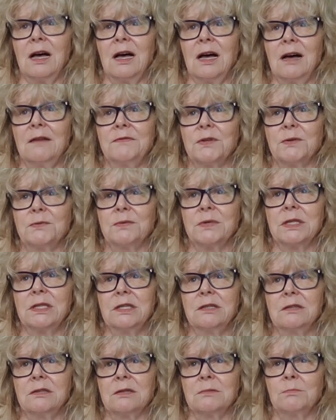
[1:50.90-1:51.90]
a
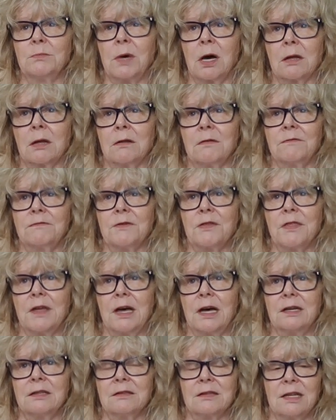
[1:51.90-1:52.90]
really good model for
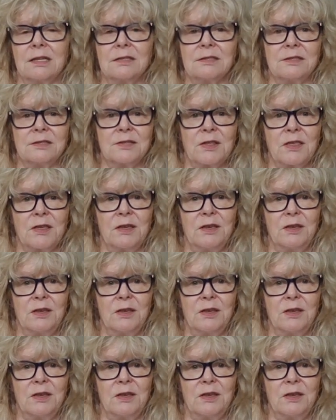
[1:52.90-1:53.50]
that, and that's the